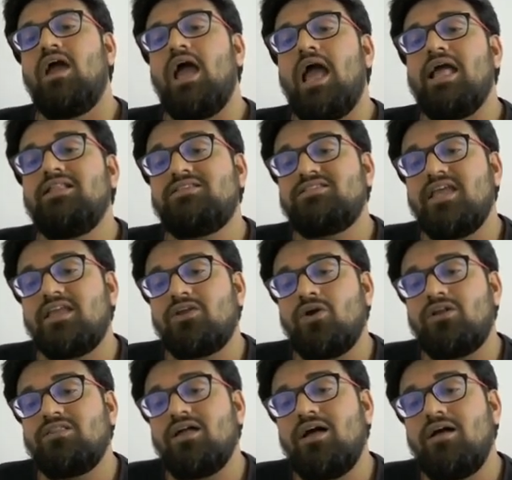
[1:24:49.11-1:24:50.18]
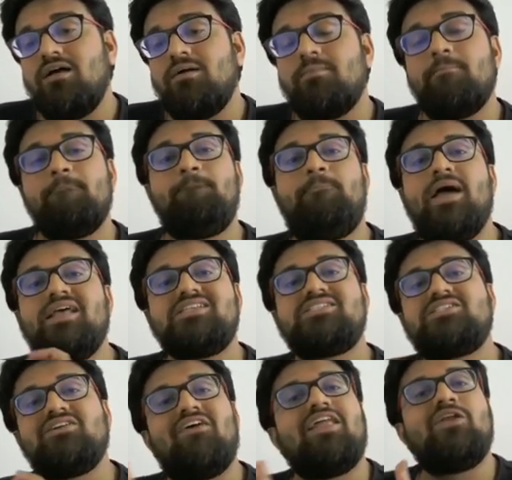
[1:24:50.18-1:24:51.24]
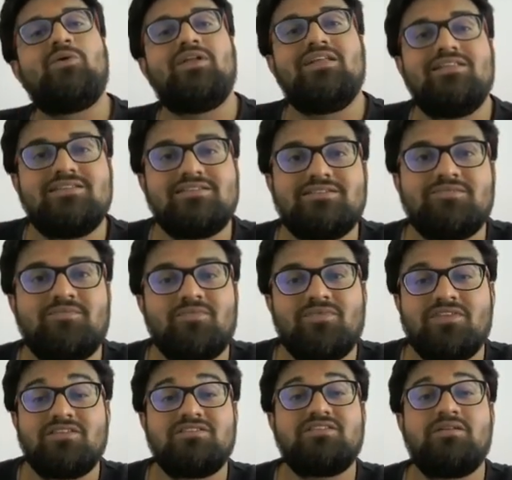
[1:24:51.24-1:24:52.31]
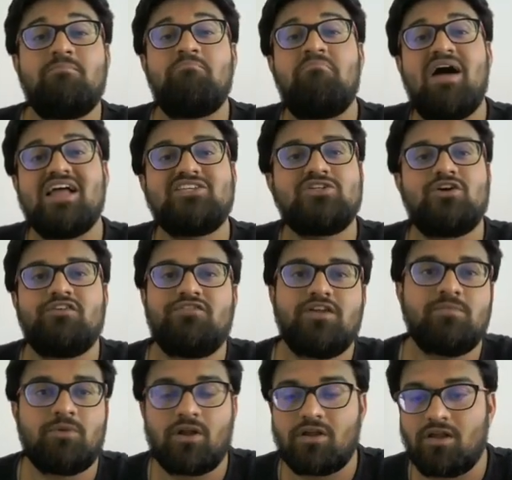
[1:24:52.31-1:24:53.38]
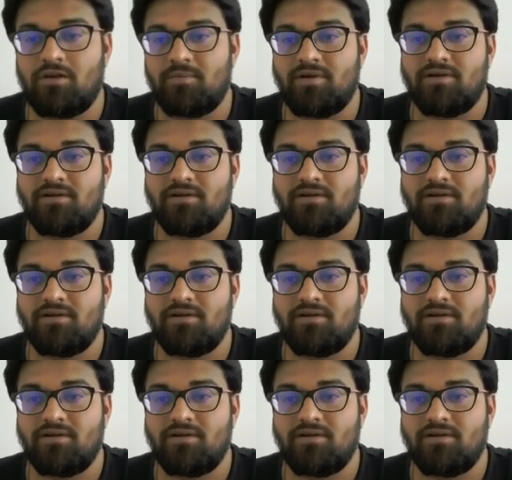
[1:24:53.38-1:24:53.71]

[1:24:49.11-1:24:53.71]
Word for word: and secure the best value deals. This is the magic of e-procurement.